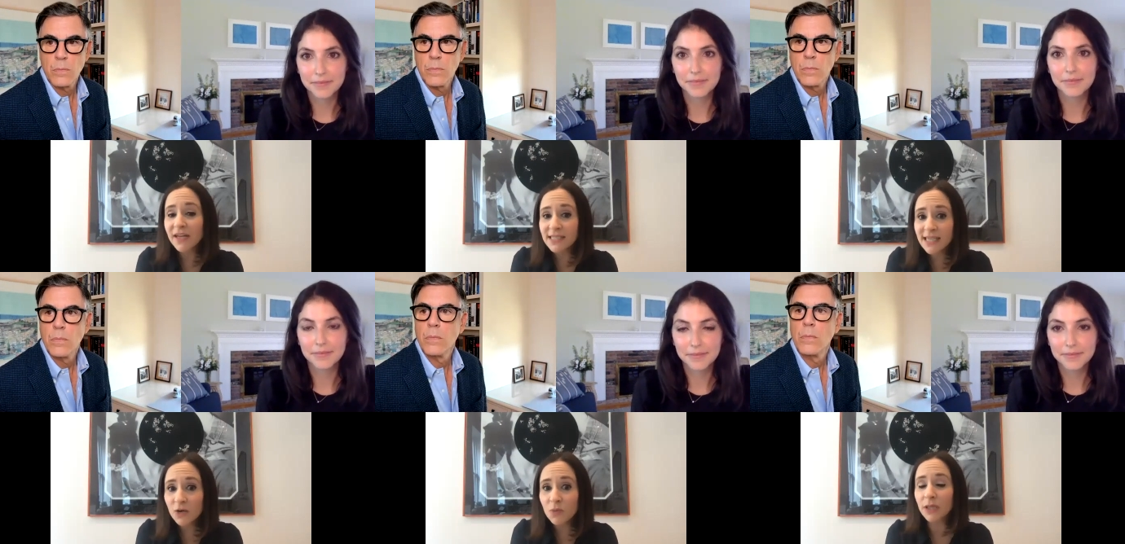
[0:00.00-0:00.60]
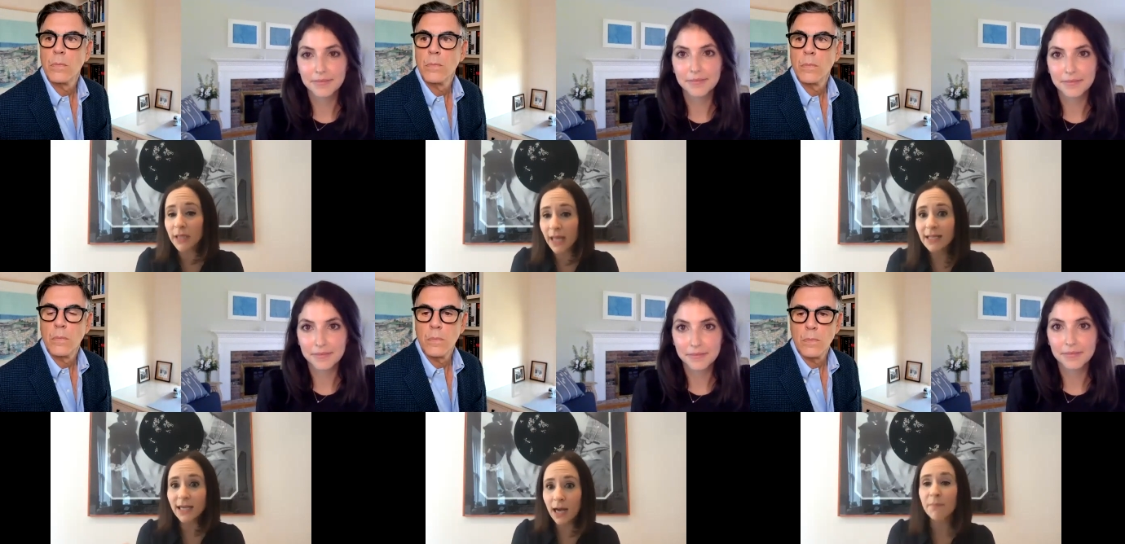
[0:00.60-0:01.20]
Speaker 1: did, would
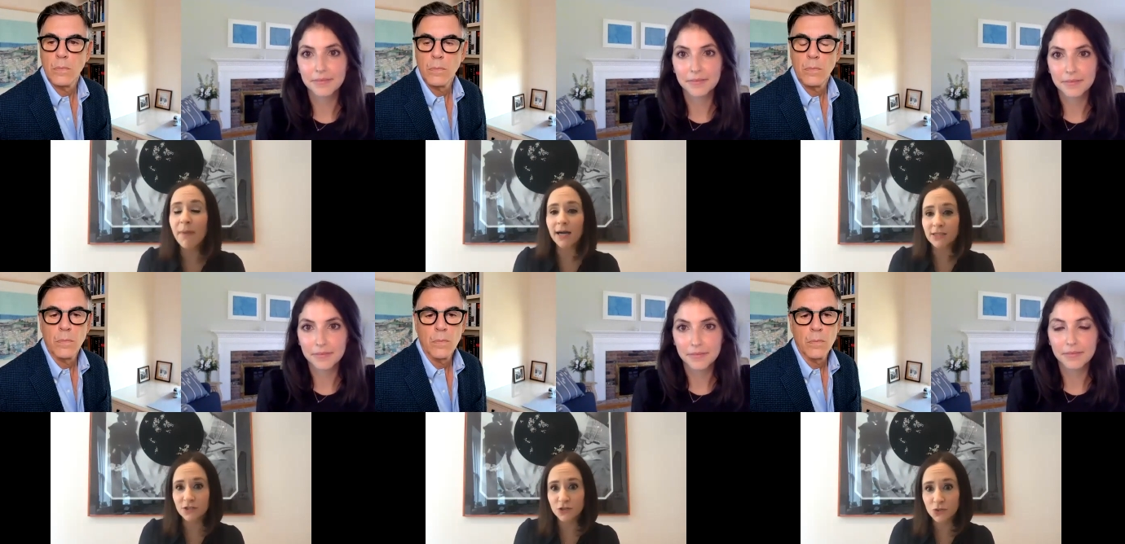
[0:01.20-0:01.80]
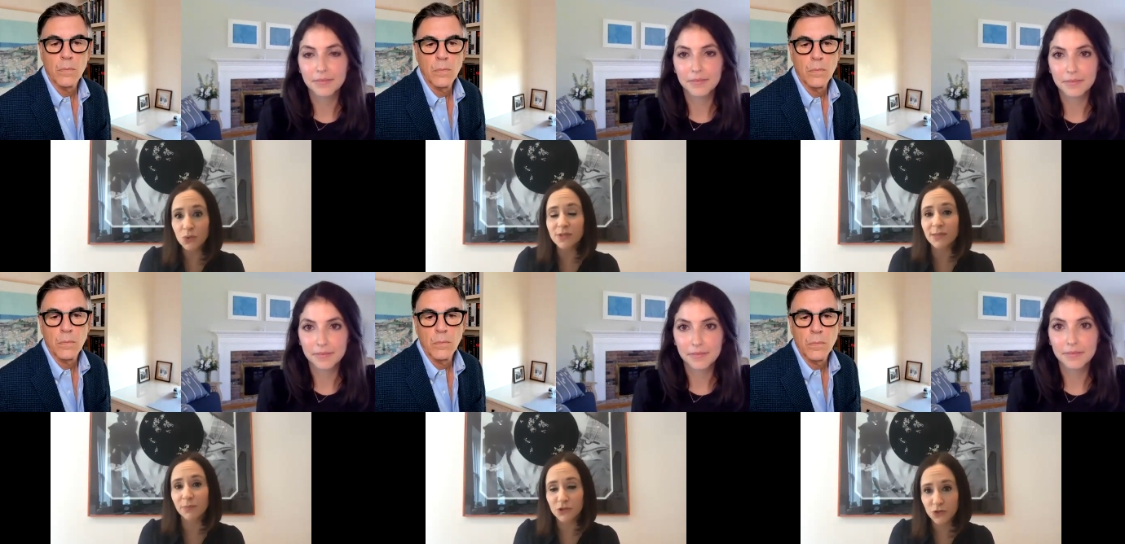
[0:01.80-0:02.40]
likely come back to the tools
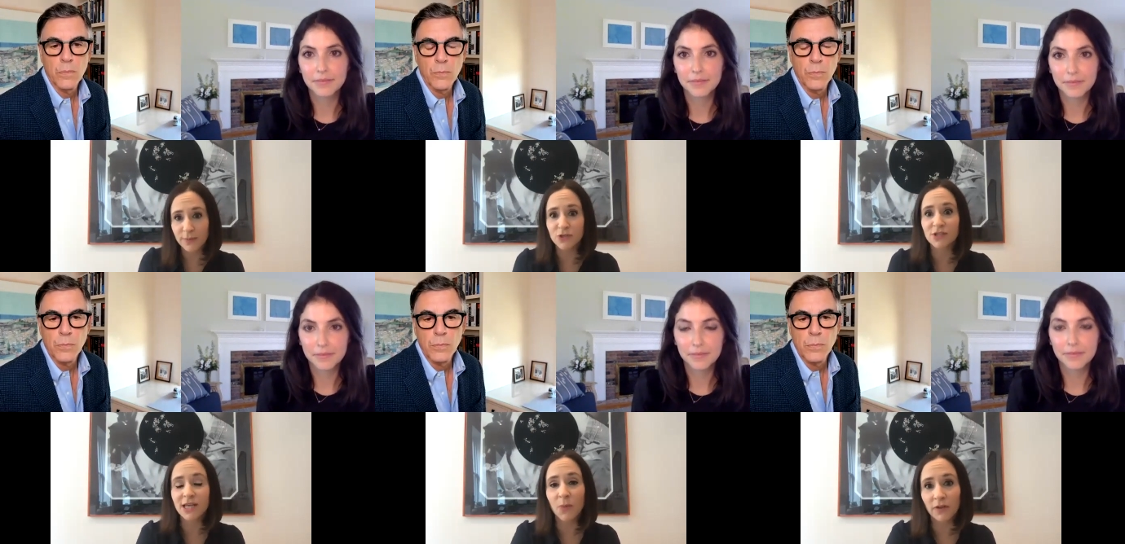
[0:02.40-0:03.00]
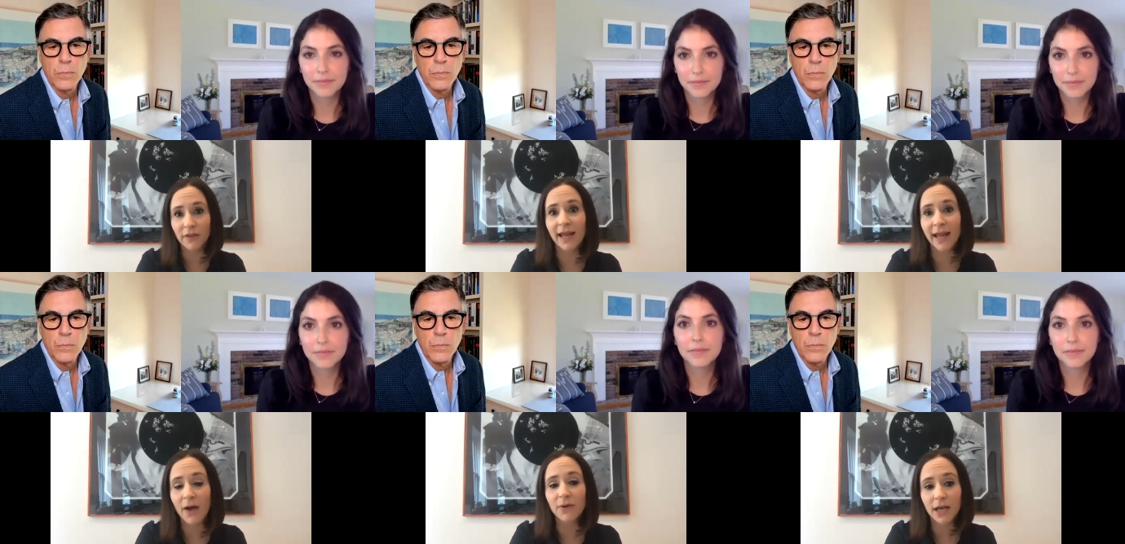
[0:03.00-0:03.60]
and prescriptions that we're laying
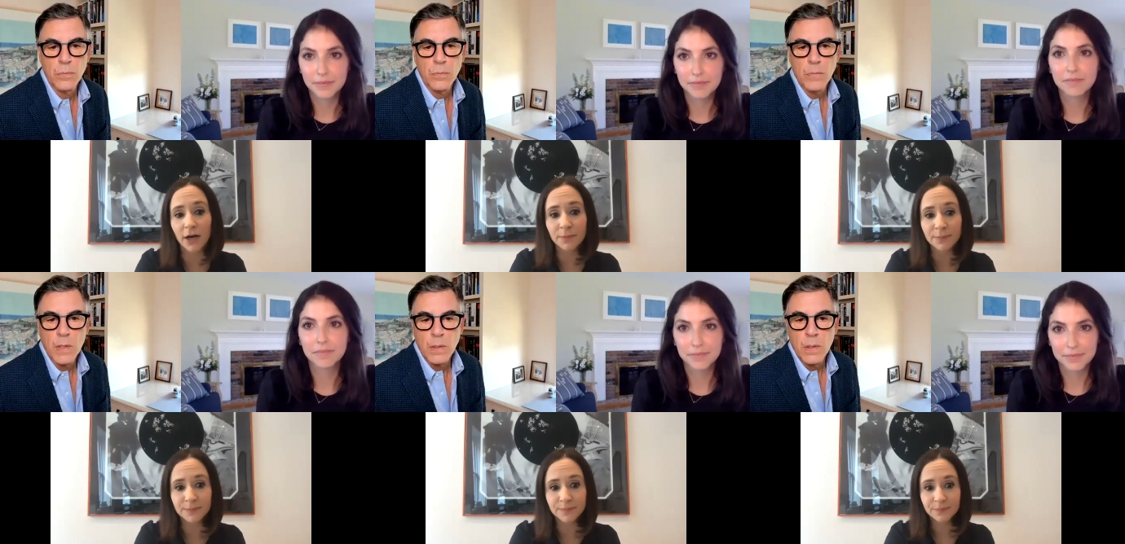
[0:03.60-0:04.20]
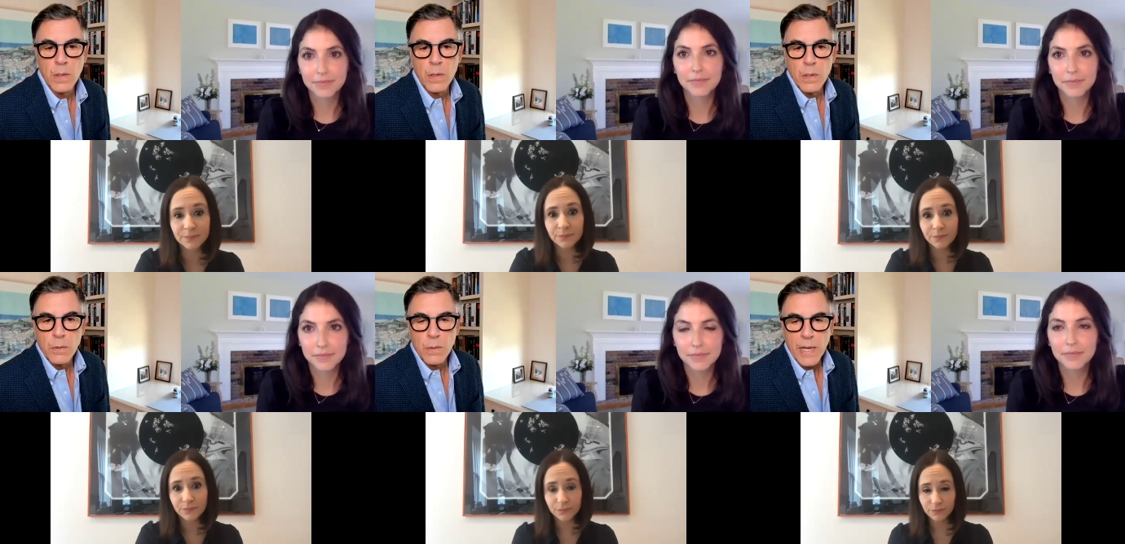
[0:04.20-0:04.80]
out here.
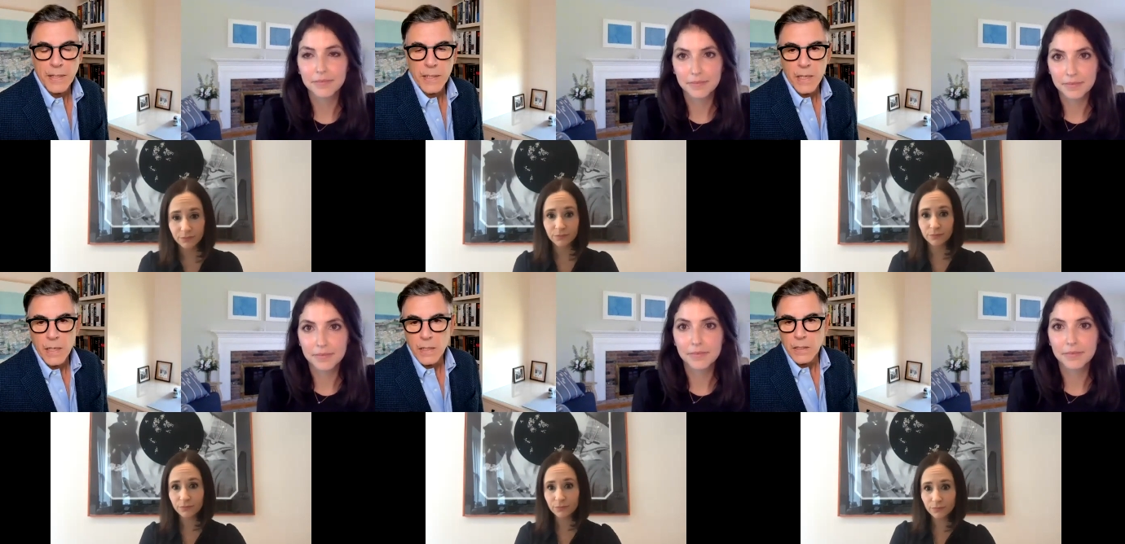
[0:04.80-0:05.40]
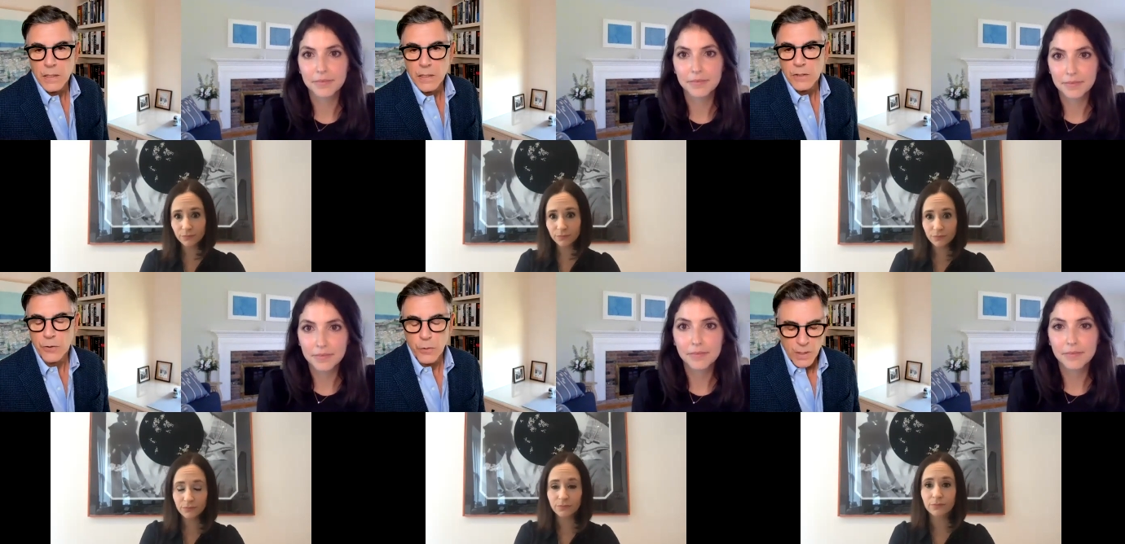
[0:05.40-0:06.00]
Speaker 2: Right. Uh,
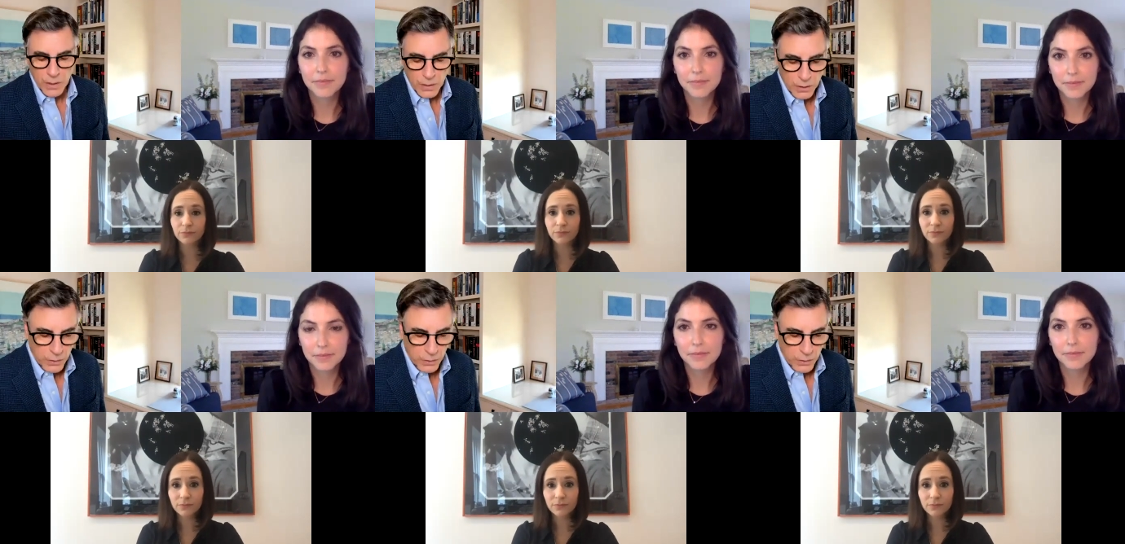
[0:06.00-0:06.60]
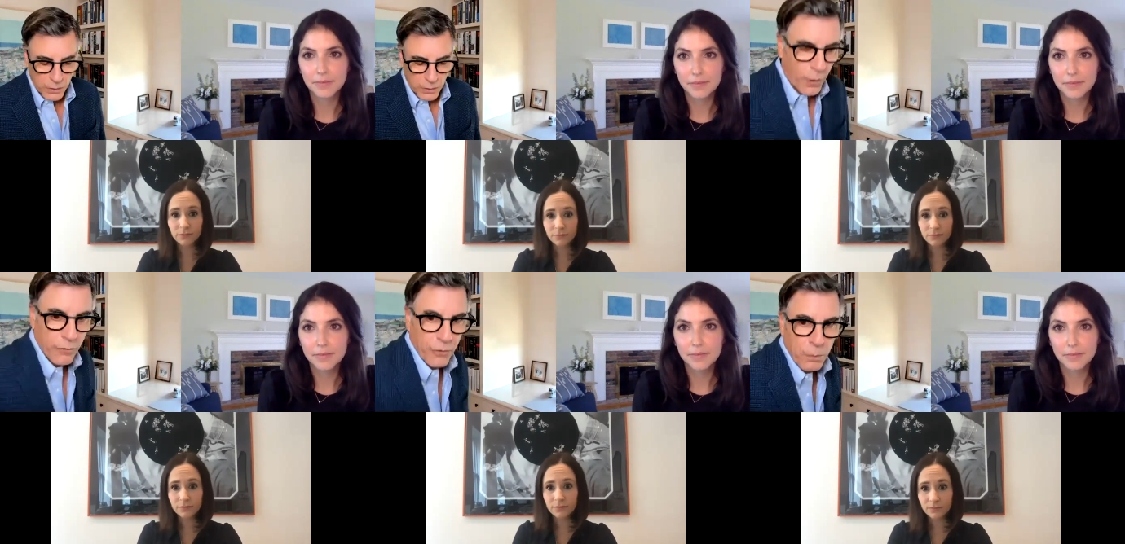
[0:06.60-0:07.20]
so, a big part of
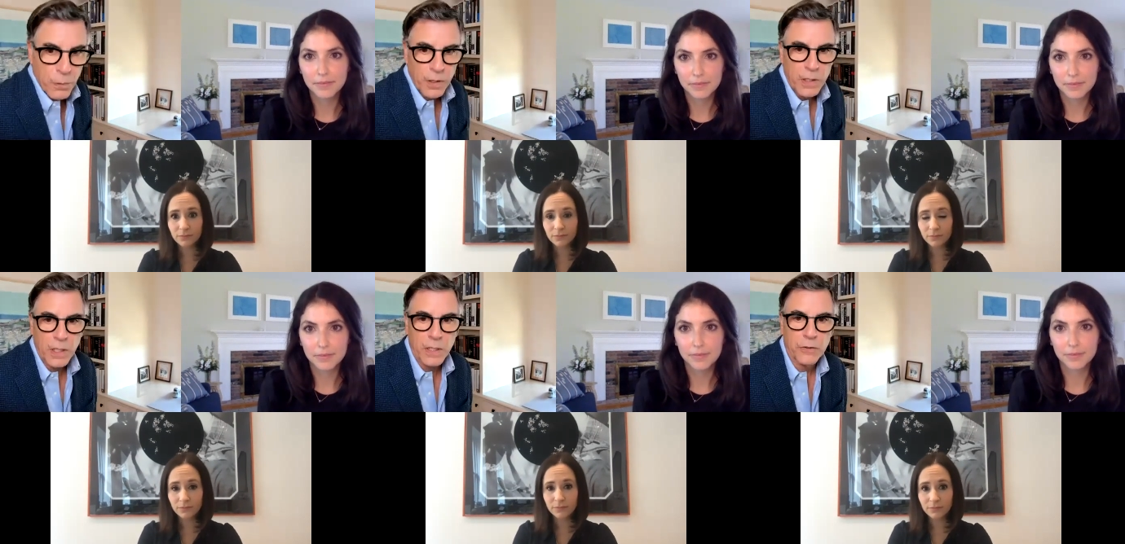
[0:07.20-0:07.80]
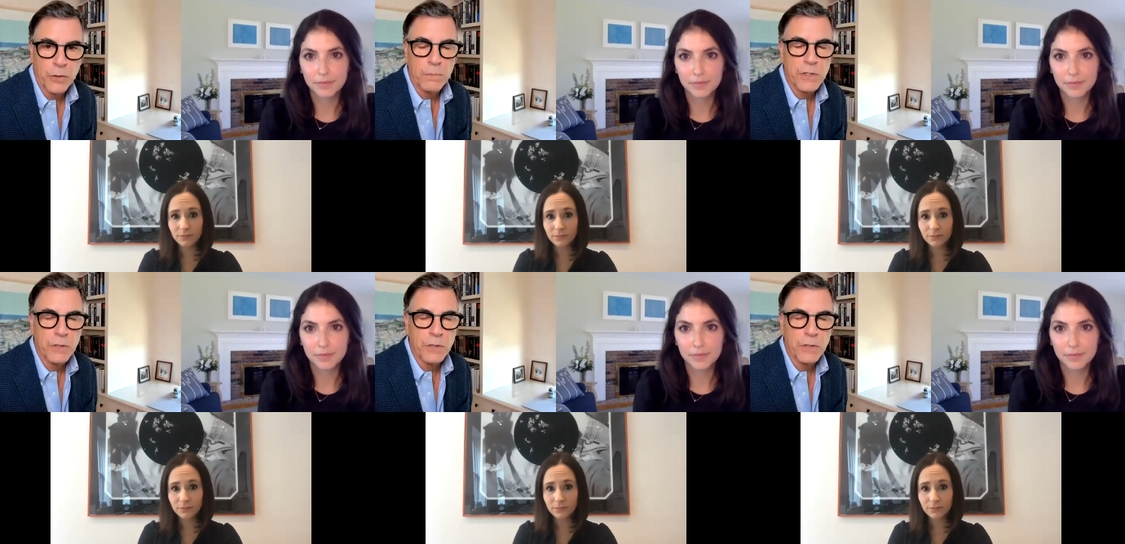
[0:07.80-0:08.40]
your book, in terms of
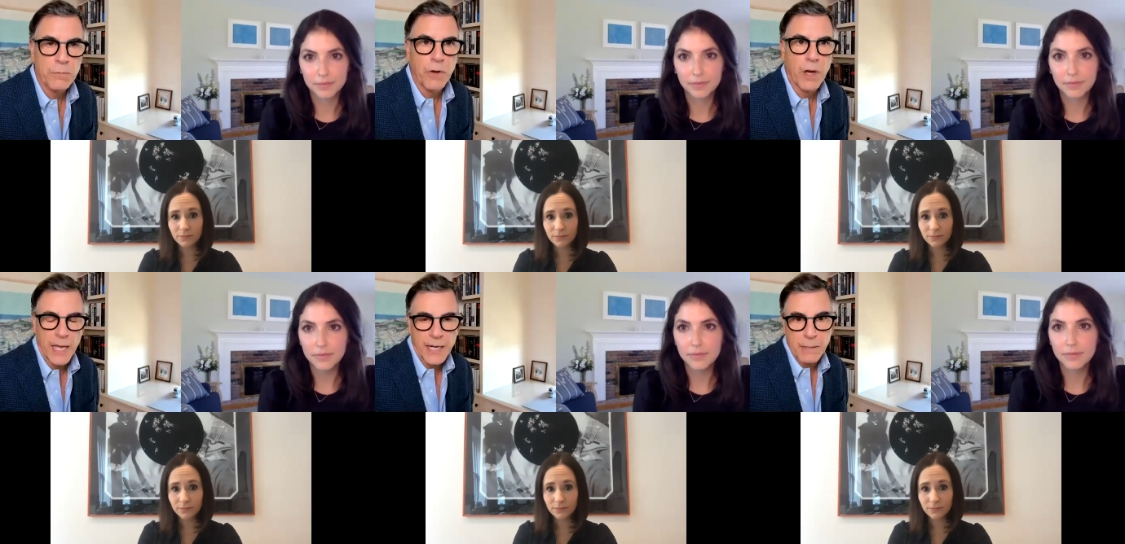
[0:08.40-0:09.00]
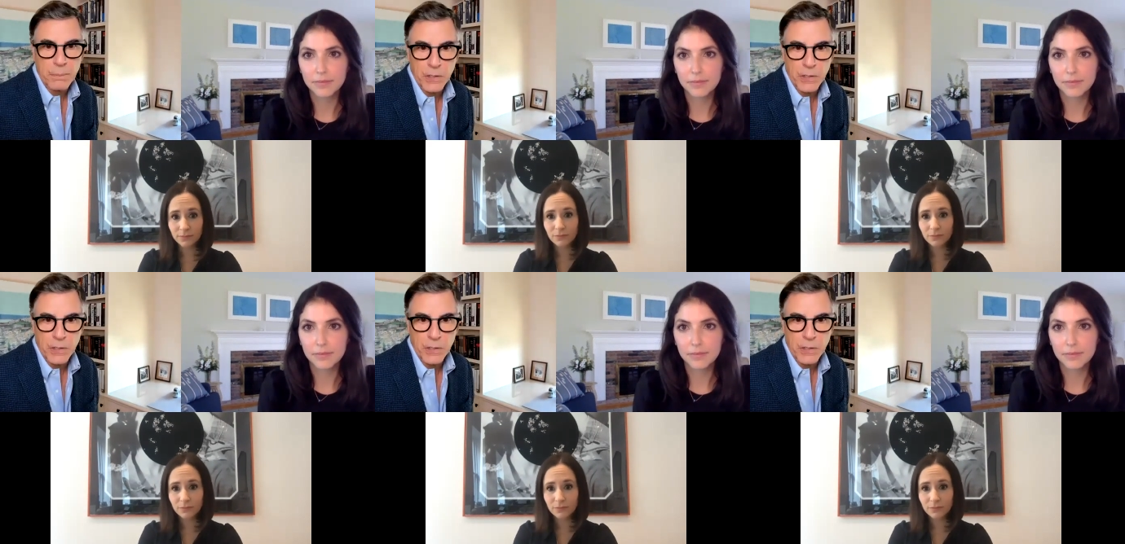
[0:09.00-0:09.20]
any